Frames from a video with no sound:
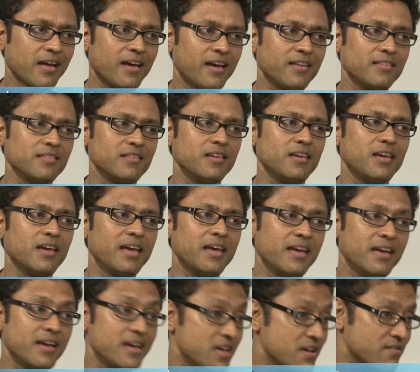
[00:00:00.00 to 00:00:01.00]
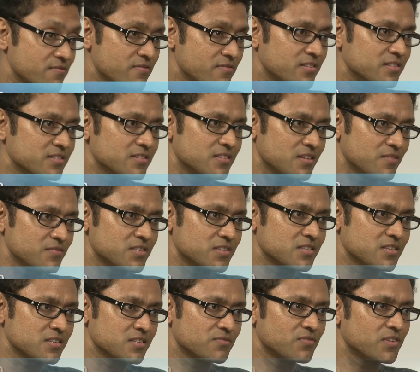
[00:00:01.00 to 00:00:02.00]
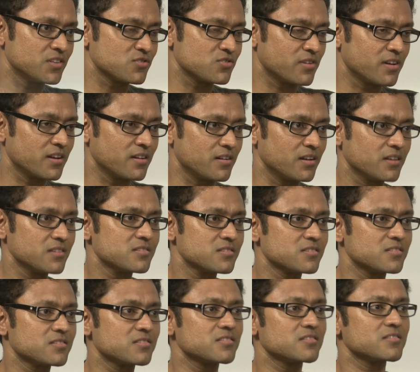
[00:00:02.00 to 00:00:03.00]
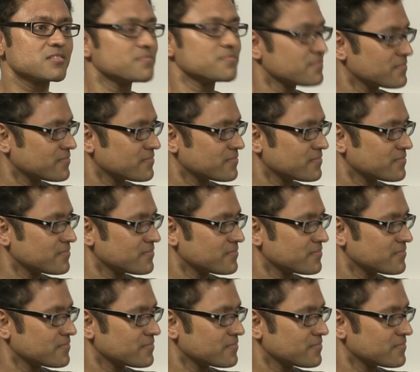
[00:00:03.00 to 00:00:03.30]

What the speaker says: and the AAF and services feature areas.